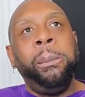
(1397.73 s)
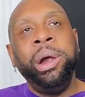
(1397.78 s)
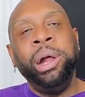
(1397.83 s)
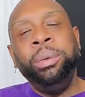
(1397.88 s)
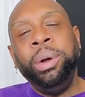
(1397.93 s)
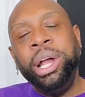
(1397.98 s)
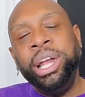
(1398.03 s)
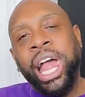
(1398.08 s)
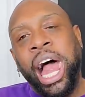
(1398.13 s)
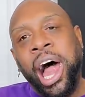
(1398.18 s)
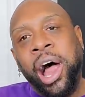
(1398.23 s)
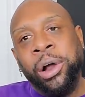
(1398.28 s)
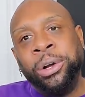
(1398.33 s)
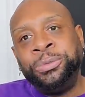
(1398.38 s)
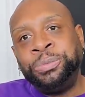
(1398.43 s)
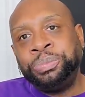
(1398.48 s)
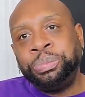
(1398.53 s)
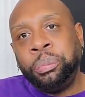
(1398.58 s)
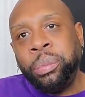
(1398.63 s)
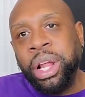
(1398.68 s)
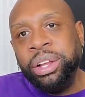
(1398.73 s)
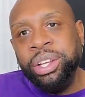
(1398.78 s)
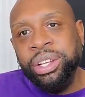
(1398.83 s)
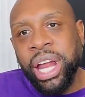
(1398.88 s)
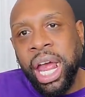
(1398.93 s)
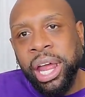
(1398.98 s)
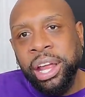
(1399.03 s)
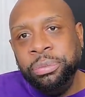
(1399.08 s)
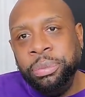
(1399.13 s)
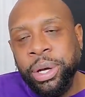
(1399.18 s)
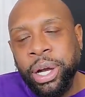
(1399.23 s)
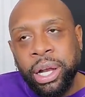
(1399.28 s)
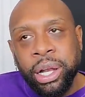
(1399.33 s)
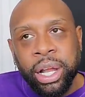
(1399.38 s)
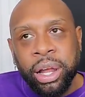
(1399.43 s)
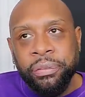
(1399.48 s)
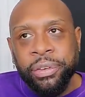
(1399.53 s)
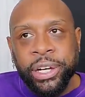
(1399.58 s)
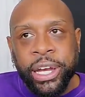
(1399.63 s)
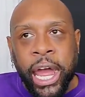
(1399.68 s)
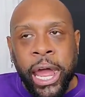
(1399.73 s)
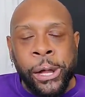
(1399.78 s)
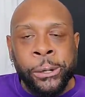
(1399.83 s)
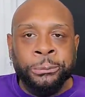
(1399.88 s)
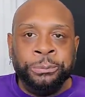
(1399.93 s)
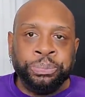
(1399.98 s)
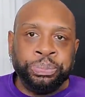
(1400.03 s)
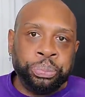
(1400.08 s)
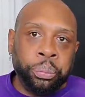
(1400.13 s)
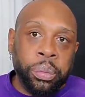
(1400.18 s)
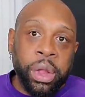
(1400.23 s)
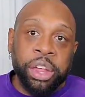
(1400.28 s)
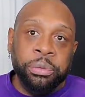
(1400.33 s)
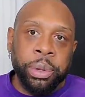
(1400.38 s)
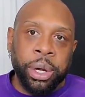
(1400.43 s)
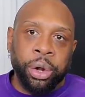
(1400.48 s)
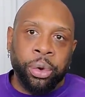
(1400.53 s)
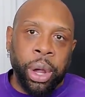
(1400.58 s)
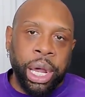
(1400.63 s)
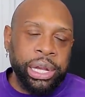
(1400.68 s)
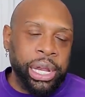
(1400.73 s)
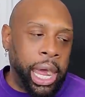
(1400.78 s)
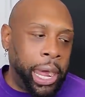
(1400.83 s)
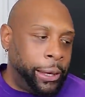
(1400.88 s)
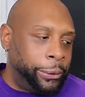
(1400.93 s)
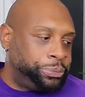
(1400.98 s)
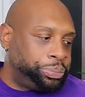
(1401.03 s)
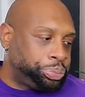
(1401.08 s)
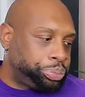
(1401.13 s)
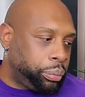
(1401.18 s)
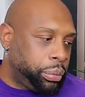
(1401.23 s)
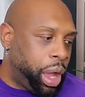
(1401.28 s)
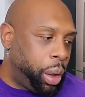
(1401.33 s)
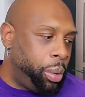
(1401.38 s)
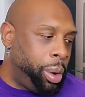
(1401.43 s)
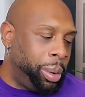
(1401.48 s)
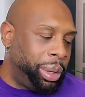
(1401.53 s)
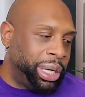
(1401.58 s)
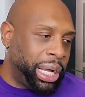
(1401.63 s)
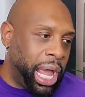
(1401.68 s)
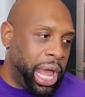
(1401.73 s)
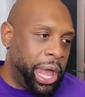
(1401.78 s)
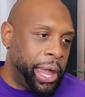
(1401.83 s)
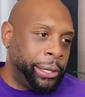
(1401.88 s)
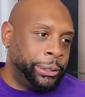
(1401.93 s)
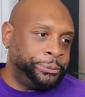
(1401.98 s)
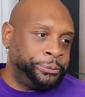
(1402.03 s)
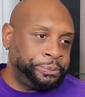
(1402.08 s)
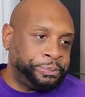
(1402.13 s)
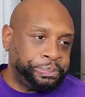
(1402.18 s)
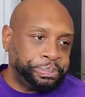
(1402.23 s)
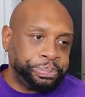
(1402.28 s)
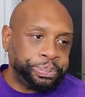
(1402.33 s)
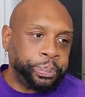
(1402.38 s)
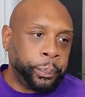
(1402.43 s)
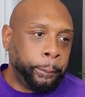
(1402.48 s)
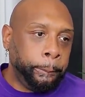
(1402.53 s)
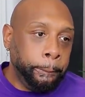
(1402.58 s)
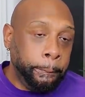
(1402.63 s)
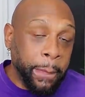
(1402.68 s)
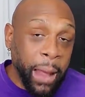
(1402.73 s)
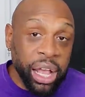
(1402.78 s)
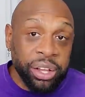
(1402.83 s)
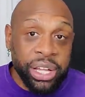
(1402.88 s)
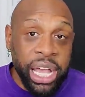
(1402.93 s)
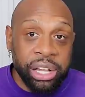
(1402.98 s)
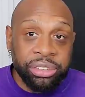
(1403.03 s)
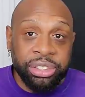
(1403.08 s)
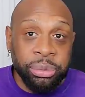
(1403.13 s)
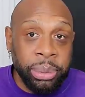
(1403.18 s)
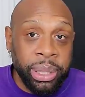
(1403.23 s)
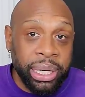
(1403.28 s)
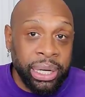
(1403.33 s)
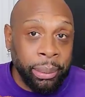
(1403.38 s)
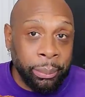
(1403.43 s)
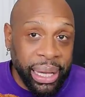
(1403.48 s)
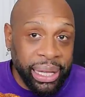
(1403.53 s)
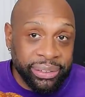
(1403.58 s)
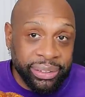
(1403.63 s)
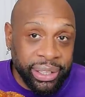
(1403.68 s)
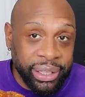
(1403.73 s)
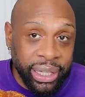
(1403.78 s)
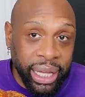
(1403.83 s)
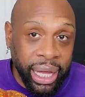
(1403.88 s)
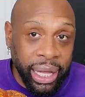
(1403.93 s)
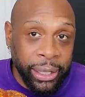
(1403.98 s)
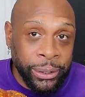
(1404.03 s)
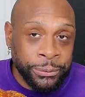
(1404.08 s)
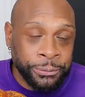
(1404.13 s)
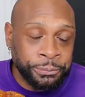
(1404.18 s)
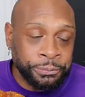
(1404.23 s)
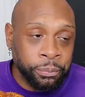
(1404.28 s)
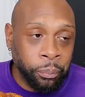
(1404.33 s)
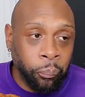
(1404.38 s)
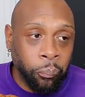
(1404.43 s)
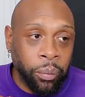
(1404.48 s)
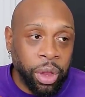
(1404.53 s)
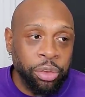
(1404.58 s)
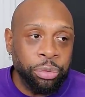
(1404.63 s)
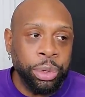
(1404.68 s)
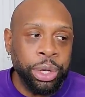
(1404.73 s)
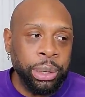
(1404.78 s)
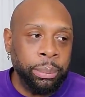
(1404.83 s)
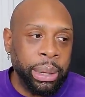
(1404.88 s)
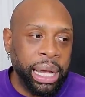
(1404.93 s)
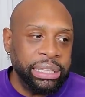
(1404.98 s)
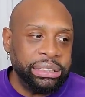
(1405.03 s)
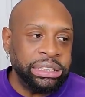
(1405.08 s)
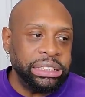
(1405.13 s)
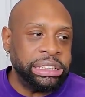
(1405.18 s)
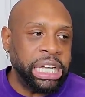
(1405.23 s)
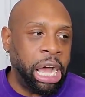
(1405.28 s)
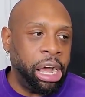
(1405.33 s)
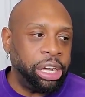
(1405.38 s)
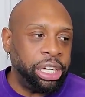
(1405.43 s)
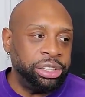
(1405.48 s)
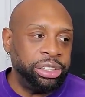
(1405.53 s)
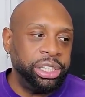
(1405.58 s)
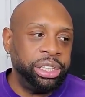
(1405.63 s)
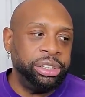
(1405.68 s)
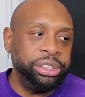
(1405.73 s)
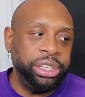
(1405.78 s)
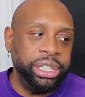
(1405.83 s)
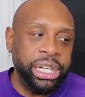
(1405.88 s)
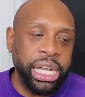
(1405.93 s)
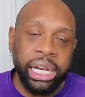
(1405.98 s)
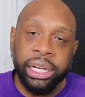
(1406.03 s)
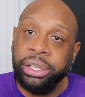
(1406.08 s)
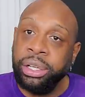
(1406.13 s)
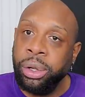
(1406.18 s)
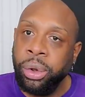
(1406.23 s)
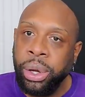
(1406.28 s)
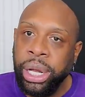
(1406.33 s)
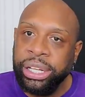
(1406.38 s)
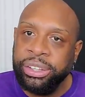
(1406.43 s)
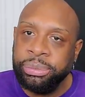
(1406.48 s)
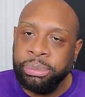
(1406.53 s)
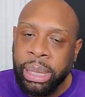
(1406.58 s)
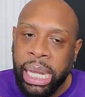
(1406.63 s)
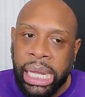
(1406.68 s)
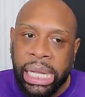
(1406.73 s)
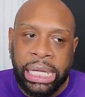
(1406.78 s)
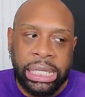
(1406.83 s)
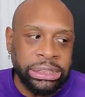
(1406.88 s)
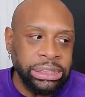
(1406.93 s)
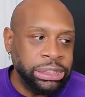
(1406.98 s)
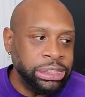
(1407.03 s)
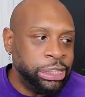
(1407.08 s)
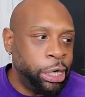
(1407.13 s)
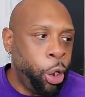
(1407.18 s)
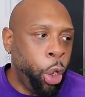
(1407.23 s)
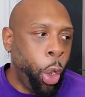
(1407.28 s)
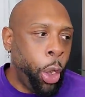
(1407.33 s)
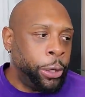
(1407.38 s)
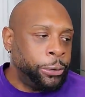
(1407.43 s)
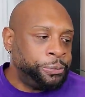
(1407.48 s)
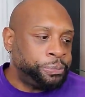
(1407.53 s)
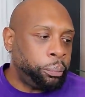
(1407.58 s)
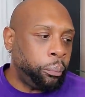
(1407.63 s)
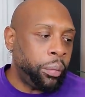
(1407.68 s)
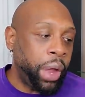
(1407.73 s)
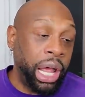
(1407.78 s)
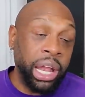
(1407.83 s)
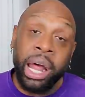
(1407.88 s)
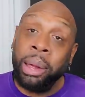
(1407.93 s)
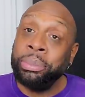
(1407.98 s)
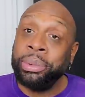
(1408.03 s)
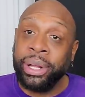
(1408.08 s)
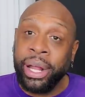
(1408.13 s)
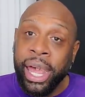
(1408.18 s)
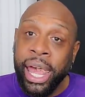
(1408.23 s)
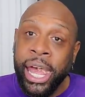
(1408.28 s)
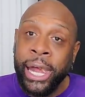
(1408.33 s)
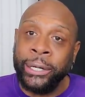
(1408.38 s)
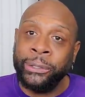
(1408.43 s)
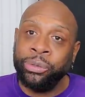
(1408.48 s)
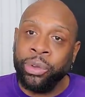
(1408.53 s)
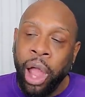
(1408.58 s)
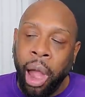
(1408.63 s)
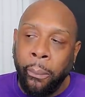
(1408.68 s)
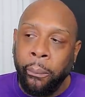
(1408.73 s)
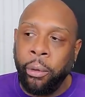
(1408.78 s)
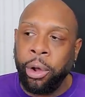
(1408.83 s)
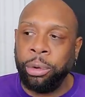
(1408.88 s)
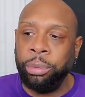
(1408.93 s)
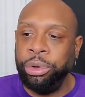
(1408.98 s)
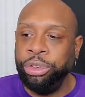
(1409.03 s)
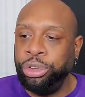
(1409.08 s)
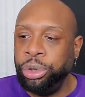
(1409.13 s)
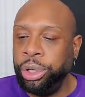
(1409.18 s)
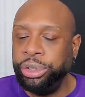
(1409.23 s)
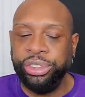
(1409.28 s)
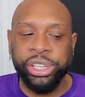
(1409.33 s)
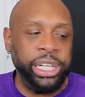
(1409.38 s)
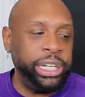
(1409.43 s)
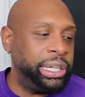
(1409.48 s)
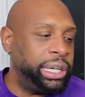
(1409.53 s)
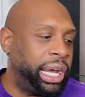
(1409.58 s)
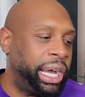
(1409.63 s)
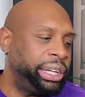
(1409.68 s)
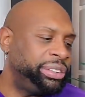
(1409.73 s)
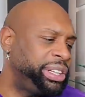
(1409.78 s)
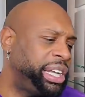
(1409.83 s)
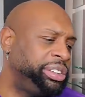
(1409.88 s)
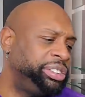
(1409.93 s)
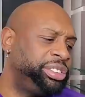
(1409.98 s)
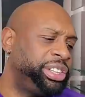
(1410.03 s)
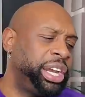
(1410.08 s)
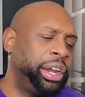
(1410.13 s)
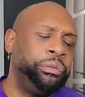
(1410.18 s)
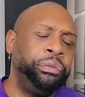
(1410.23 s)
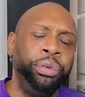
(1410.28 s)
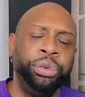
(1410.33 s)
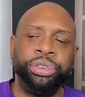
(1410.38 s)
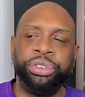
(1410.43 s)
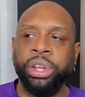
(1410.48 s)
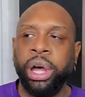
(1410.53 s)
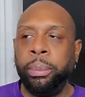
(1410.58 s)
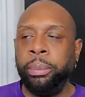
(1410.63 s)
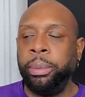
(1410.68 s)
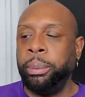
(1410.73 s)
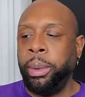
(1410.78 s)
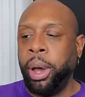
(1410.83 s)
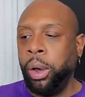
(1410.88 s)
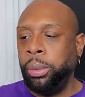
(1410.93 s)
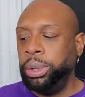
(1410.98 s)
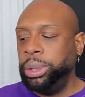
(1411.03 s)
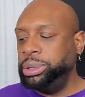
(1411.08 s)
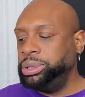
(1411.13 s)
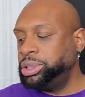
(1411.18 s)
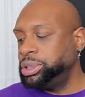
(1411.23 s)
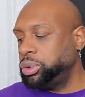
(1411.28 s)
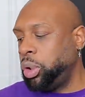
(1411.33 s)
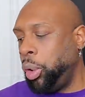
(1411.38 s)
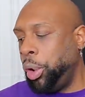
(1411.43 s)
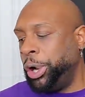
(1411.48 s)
Anyway, y'all, today has been a lovely day. It's been a great day. It really has. It's actually been an amazing day. It's been an amazing day because it is the day the Lord has made. And I'm glad. Now I'm going to rejoice in it. Like I said, I just had a few somber moments.